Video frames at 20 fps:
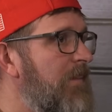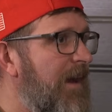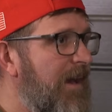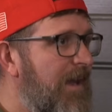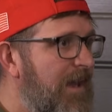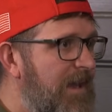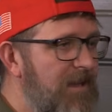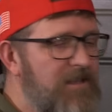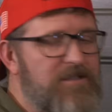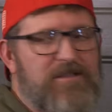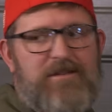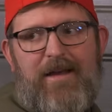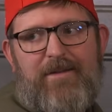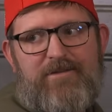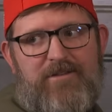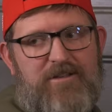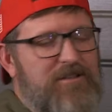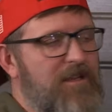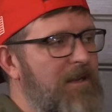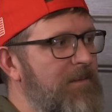My kid's life
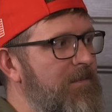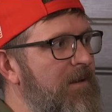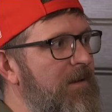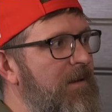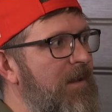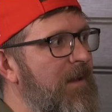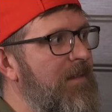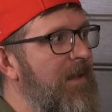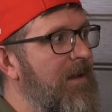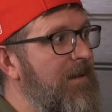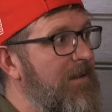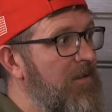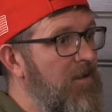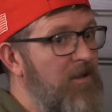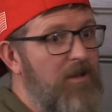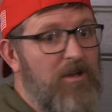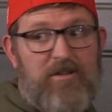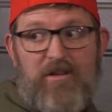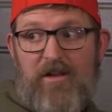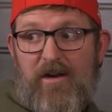just got better.
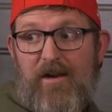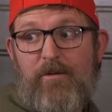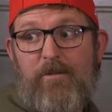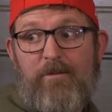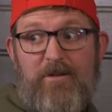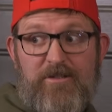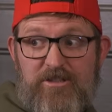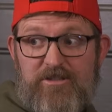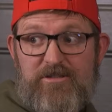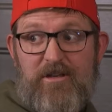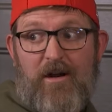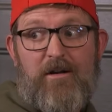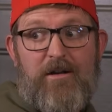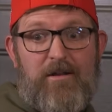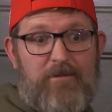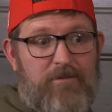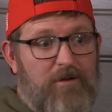Literally, when we started